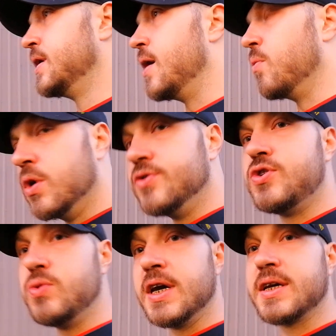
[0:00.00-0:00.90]
And once
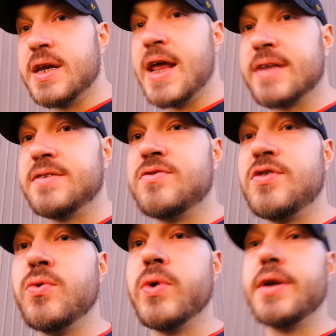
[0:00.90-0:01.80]
you get connected
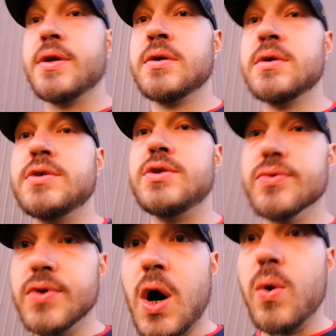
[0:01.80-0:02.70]
to it, you'll
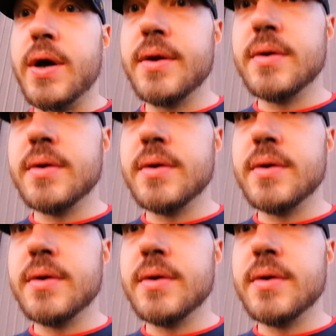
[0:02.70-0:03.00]
know it.